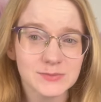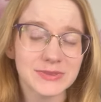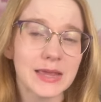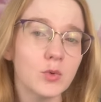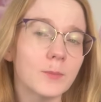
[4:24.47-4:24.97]
but
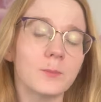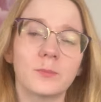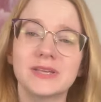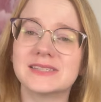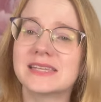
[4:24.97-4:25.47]
they were
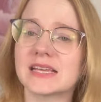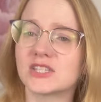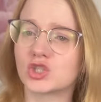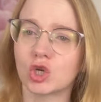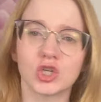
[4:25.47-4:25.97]

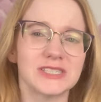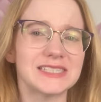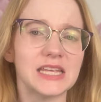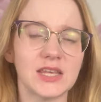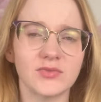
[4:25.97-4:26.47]
possessed, turned
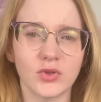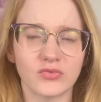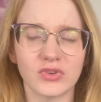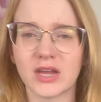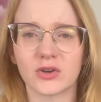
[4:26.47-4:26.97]
into evil
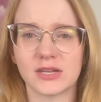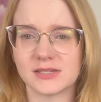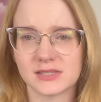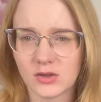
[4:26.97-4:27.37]
fairies.